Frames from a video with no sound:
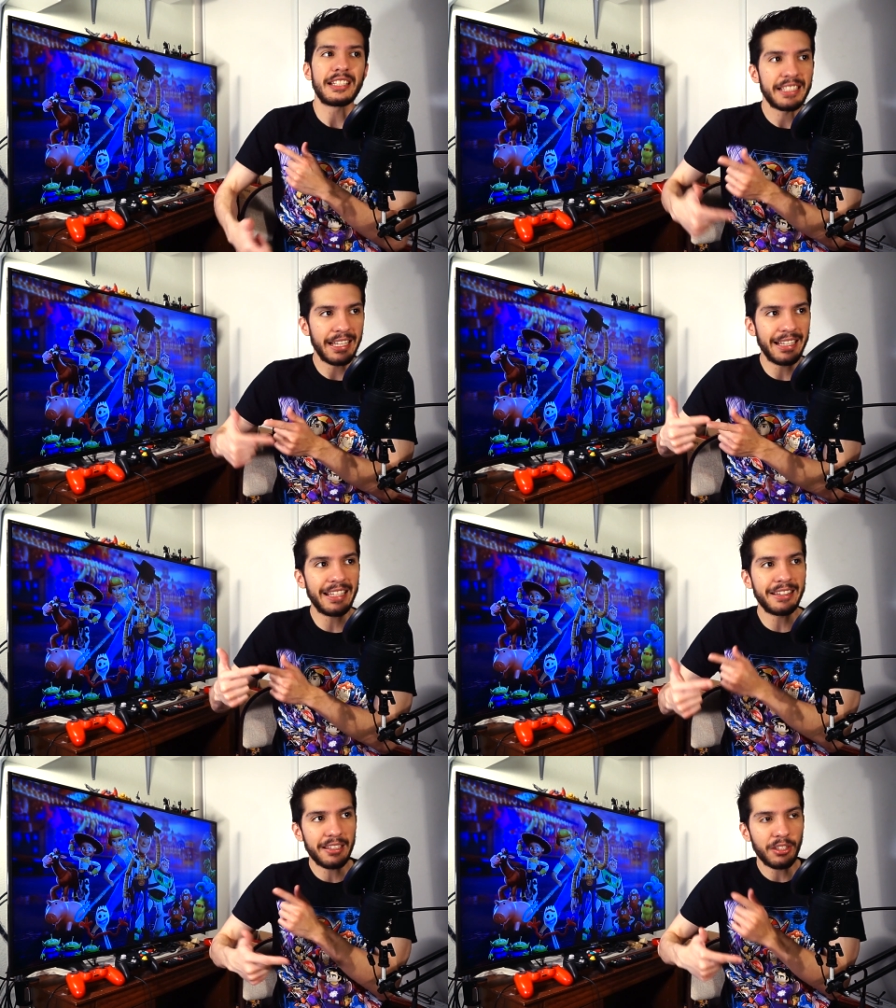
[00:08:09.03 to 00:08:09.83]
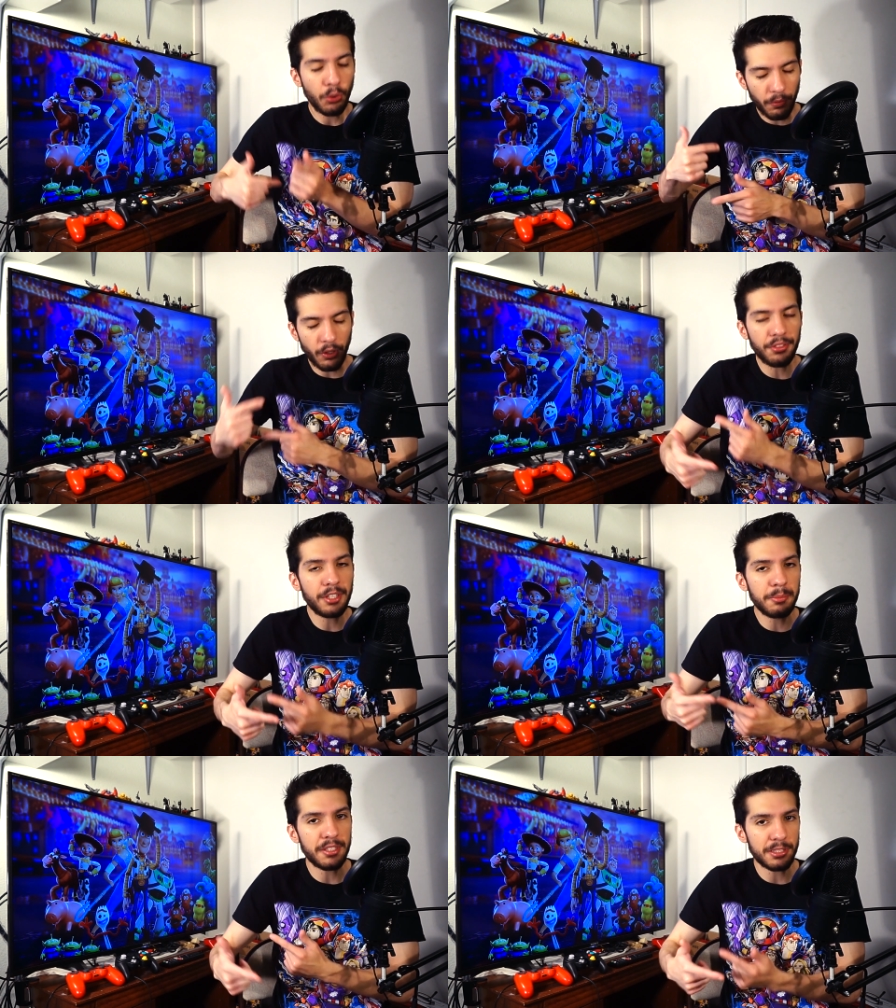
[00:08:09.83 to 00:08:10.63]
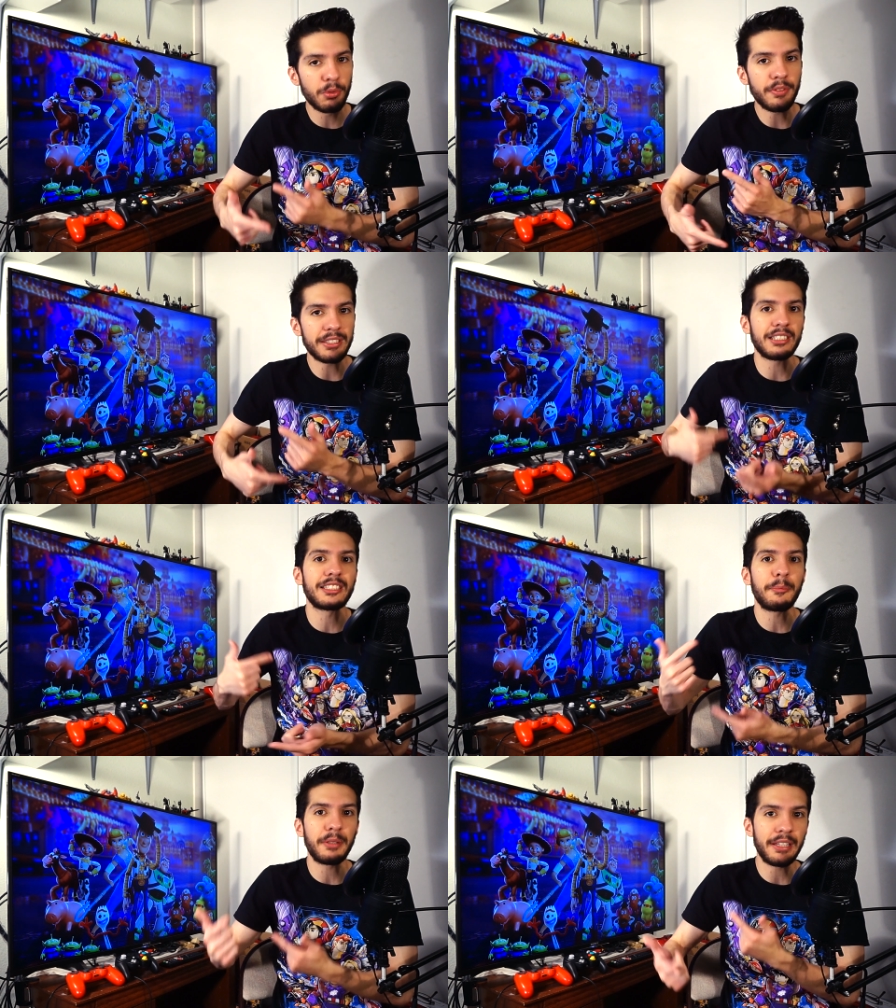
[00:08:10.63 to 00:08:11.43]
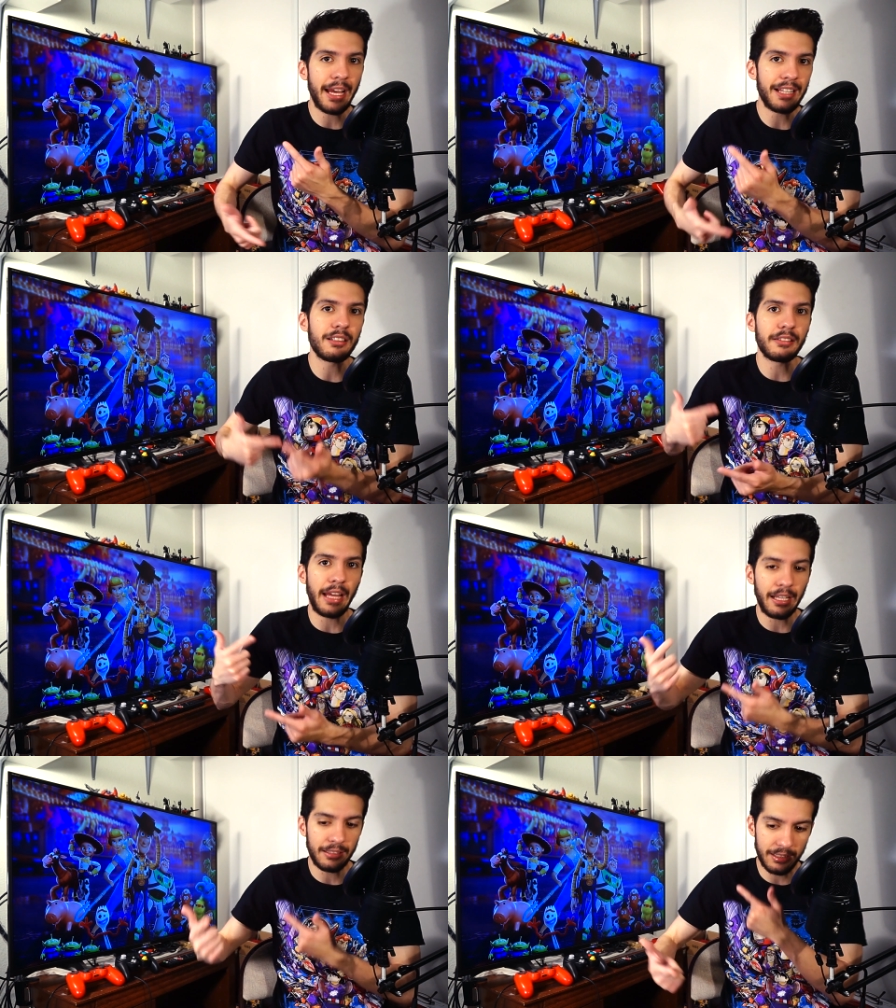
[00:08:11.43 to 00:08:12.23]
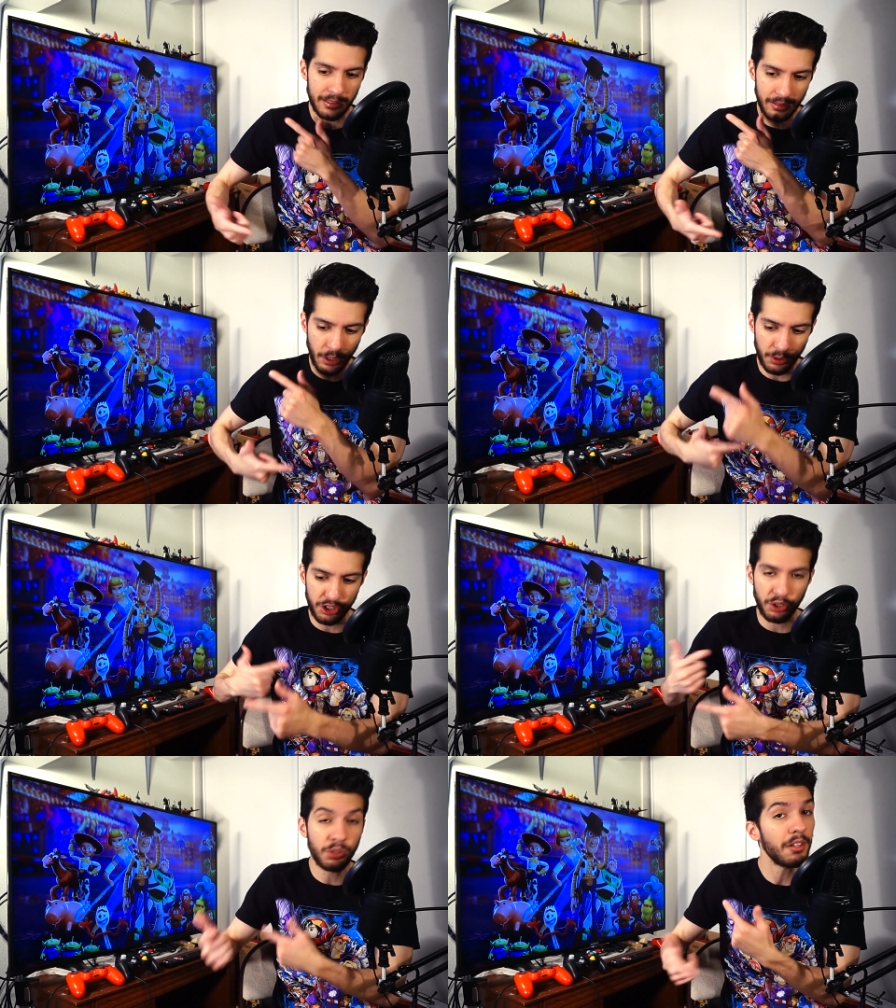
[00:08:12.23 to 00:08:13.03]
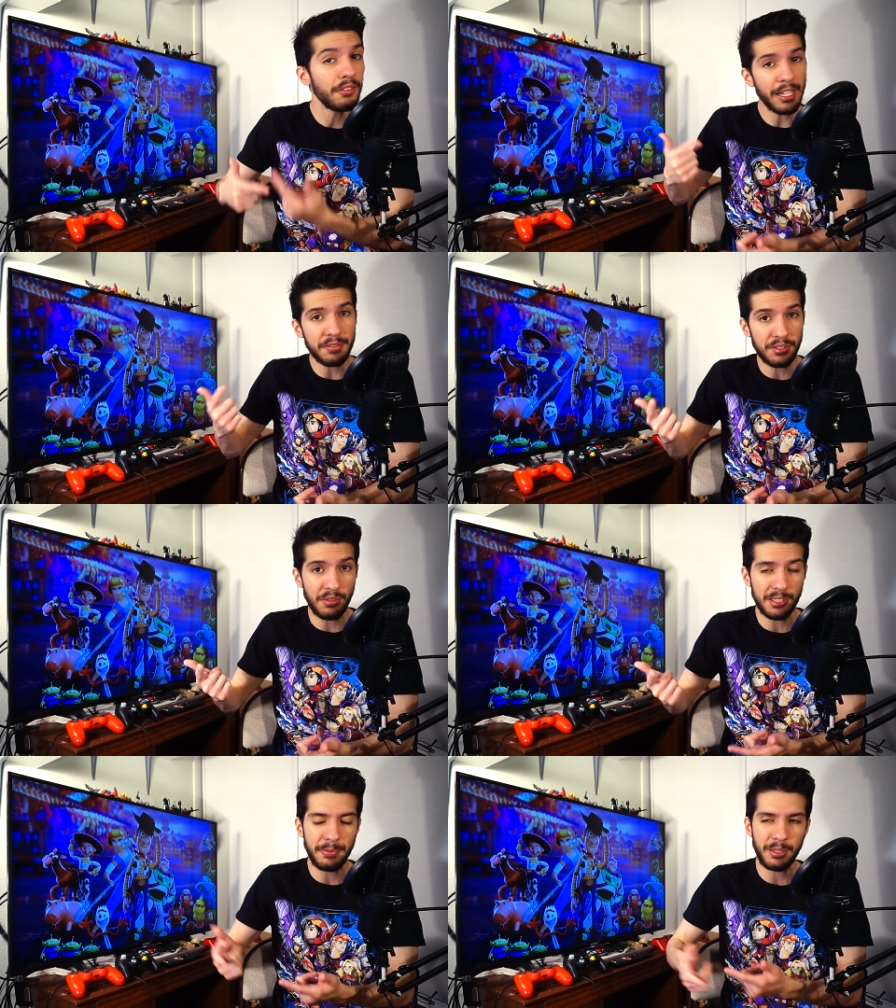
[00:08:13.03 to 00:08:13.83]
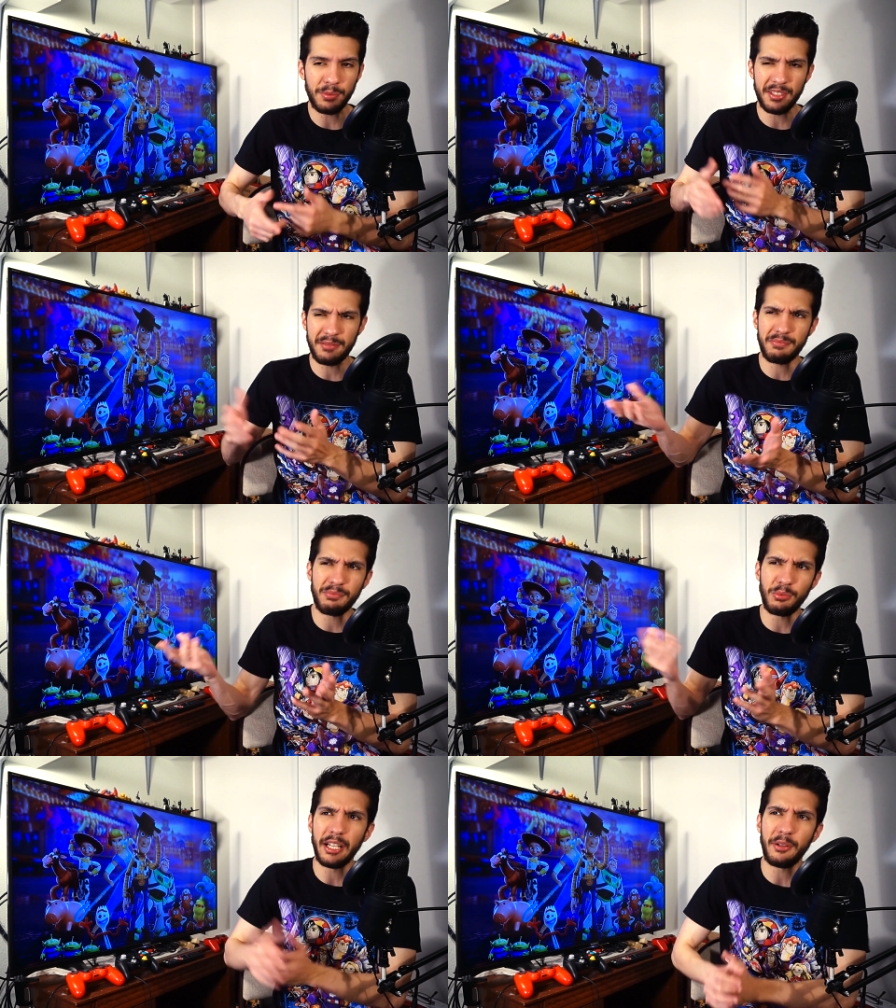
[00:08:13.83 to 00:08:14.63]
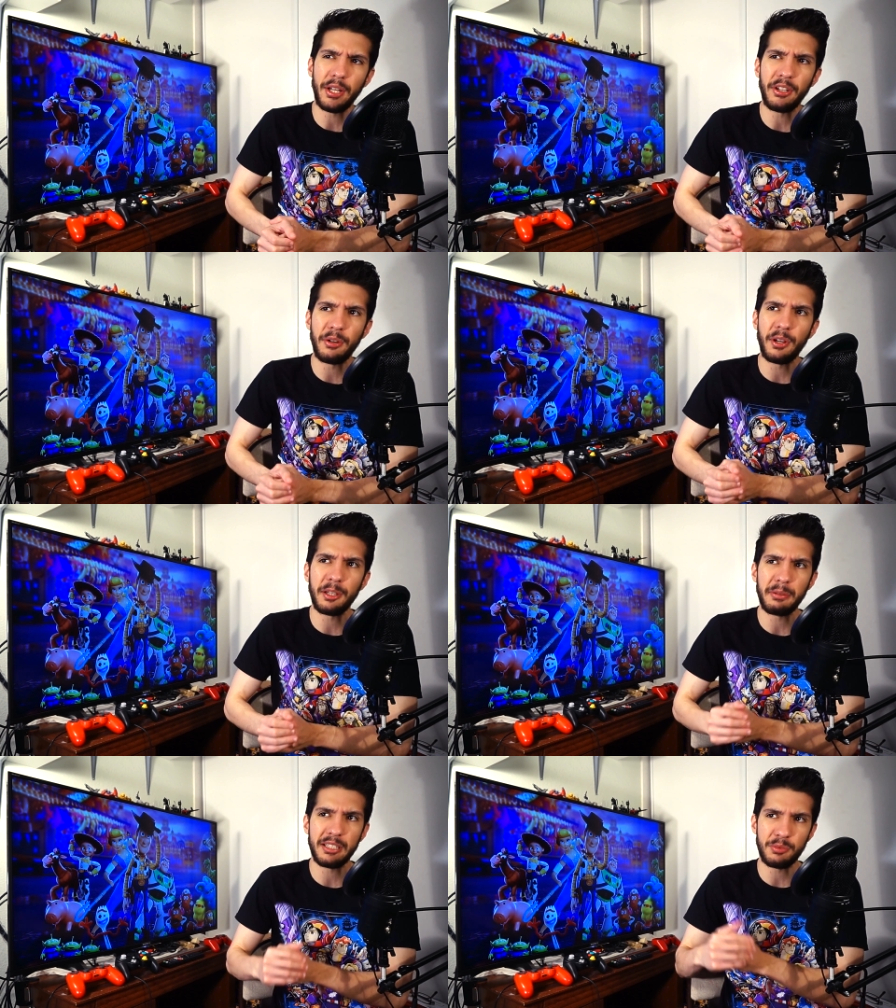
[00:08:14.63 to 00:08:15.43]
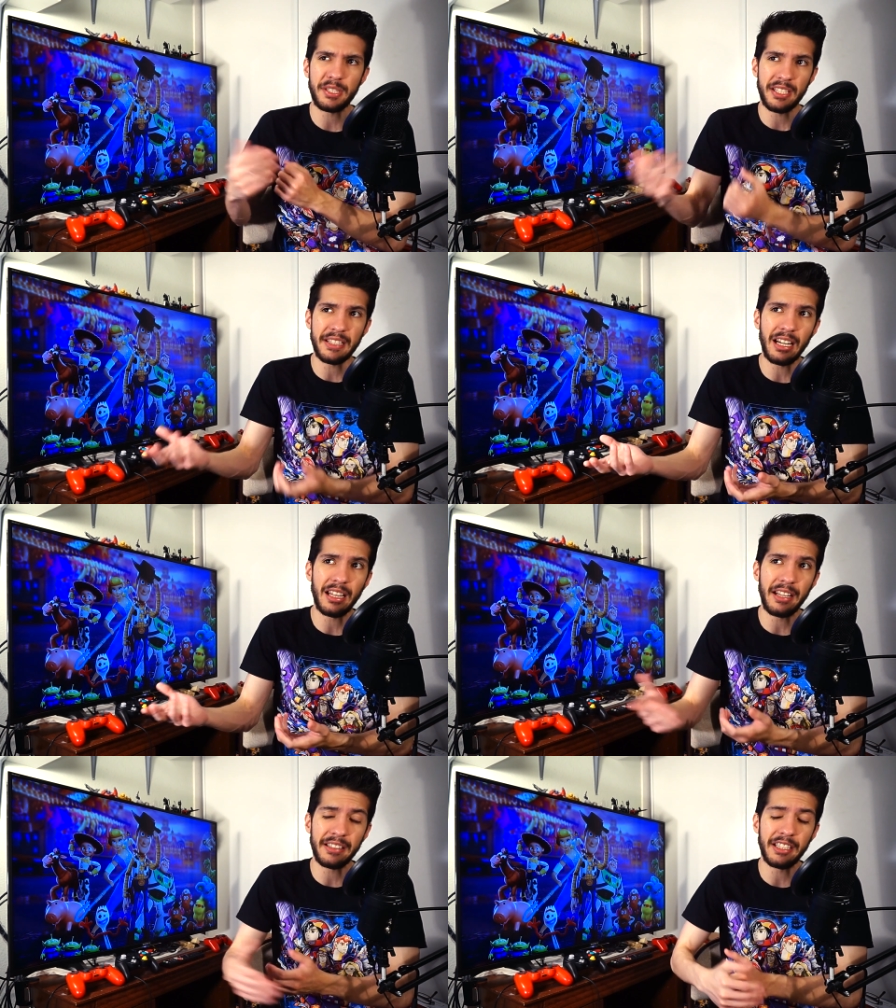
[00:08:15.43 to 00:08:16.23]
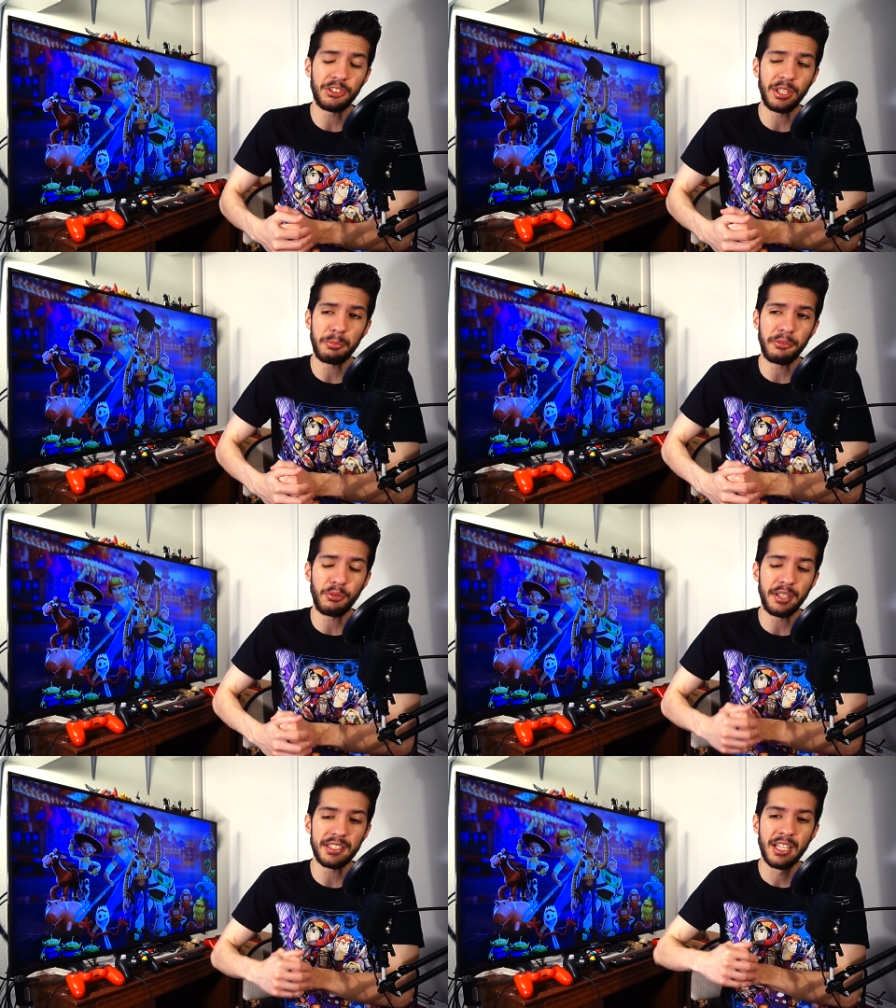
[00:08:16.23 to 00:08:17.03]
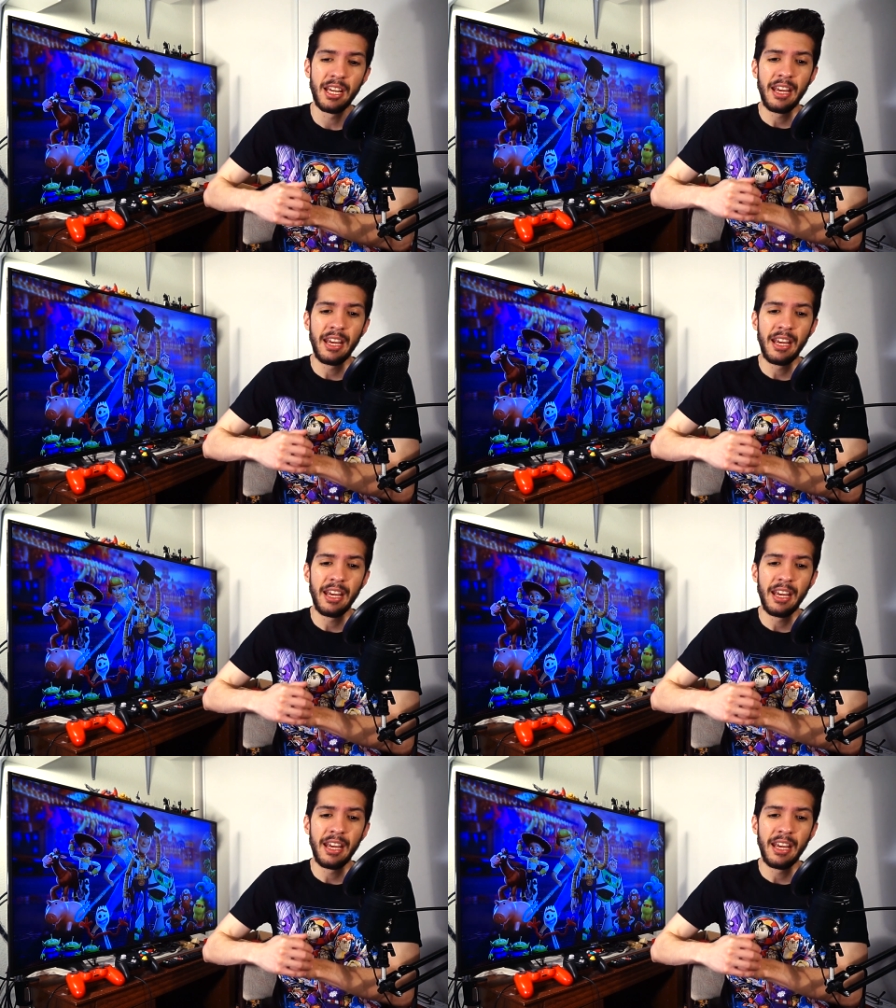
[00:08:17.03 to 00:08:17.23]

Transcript: it, the overall theme of this movie is accepting that that you know circle of life, so to speak, which is rather ironic because we did get a Lion King trailer before this.